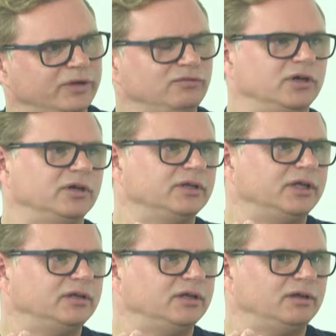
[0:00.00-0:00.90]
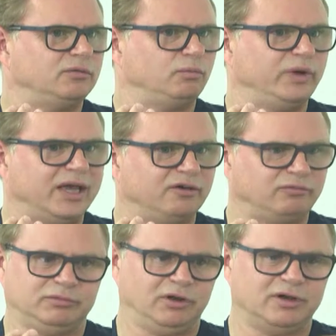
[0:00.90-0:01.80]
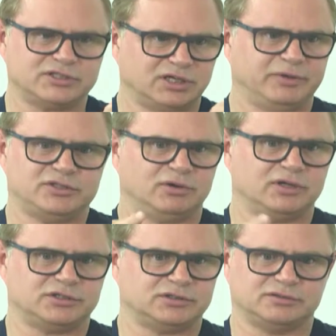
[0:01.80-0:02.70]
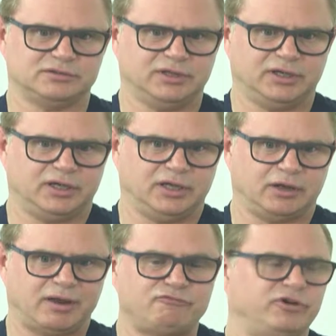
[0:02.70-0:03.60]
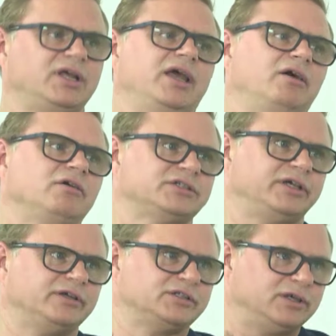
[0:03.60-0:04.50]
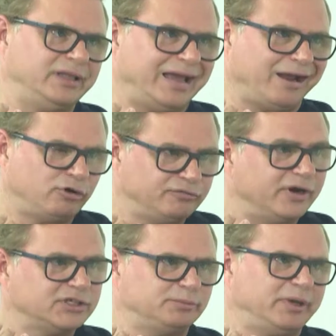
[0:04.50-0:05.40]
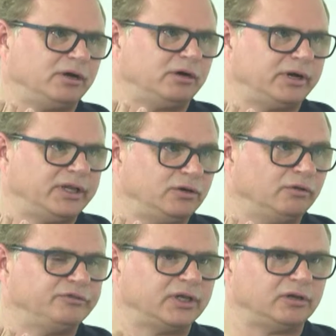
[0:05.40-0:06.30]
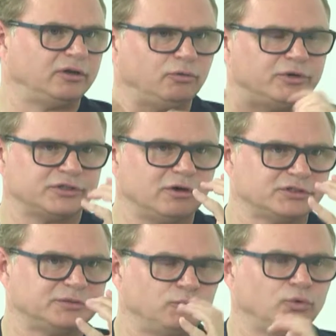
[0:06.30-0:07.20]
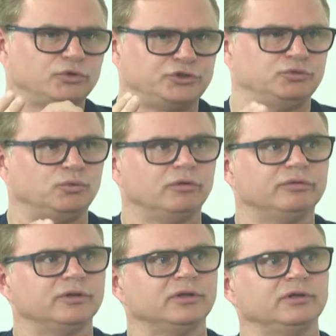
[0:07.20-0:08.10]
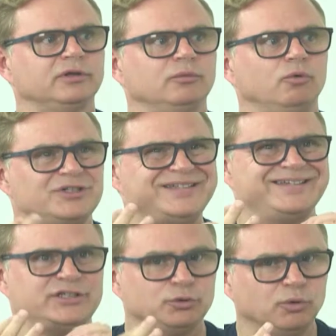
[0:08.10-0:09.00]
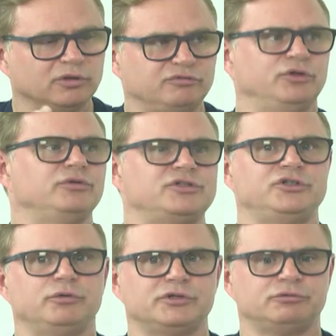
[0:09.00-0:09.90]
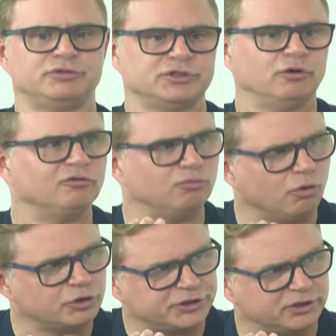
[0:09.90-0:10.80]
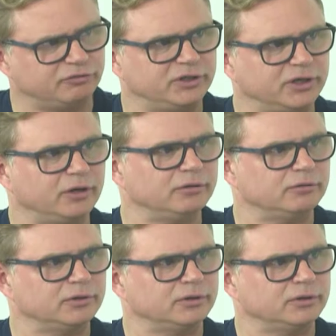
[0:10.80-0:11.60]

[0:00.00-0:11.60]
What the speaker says: that we've learned, and we have clients coming to us every day asking us our advice about creating content, and I always ask them, what do you want? What is it that you want the viewer to do as a result of watching a video?